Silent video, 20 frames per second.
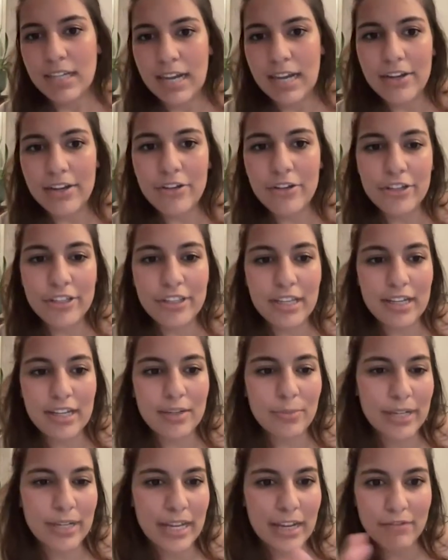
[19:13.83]
i know
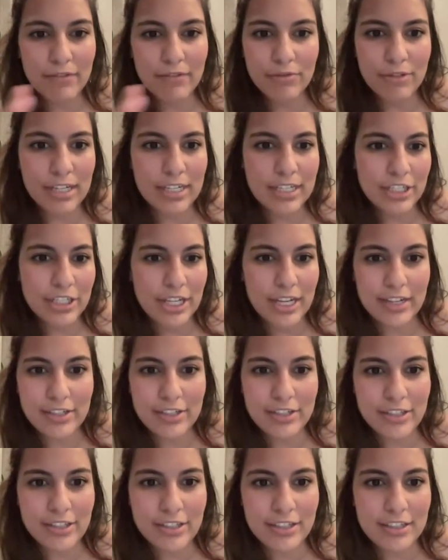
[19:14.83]
that we haven't really
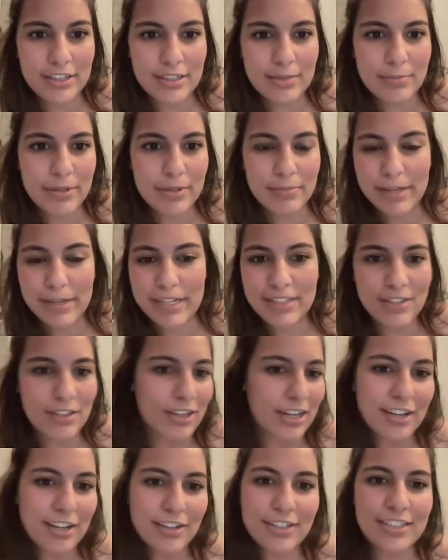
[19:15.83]
chatted to this but based
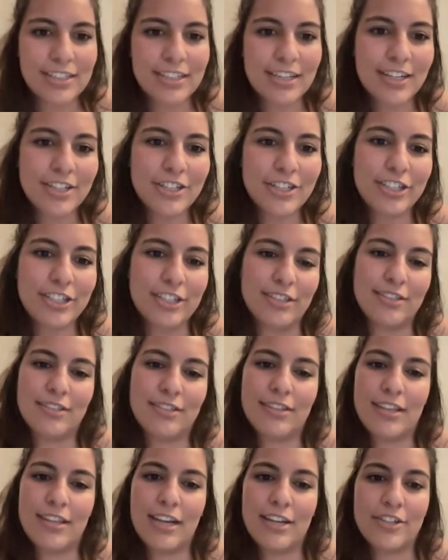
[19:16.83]
on our
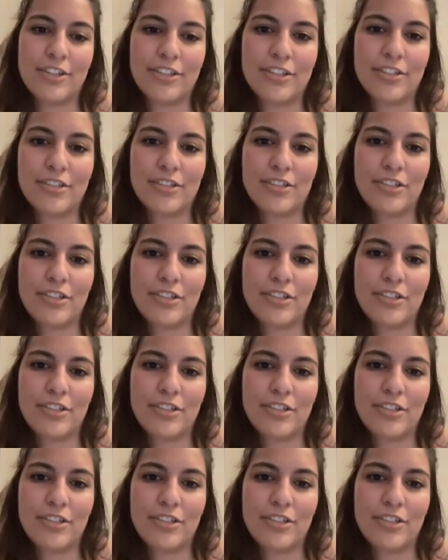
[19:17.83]
discussions that